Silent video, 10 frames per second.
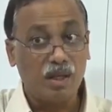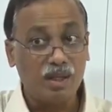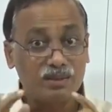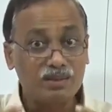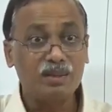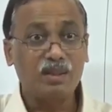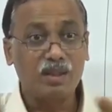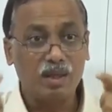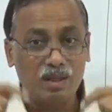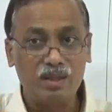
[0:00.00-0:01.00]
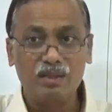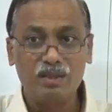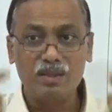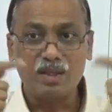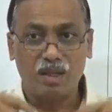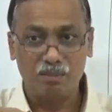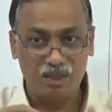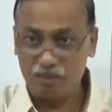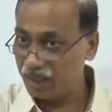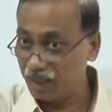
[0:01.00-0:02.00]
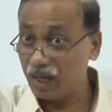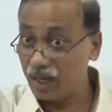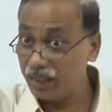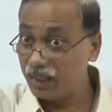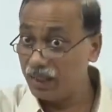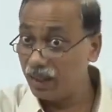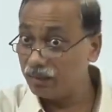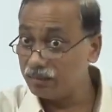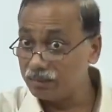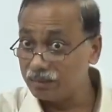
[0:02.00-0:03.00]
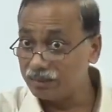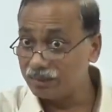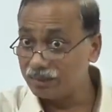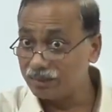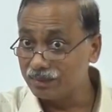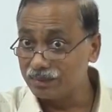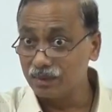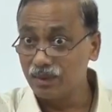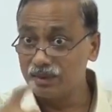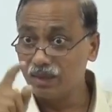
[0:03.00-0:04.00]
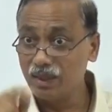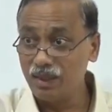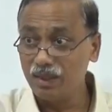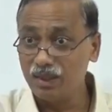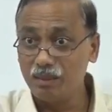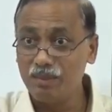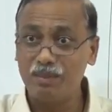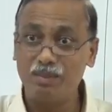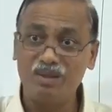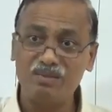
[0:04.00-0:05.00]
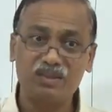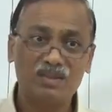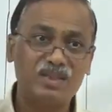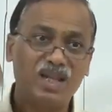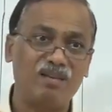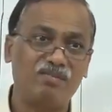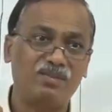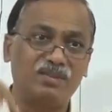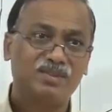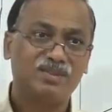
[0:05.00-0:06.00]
It is a written commitment and I write it down, it is a written commitment with self.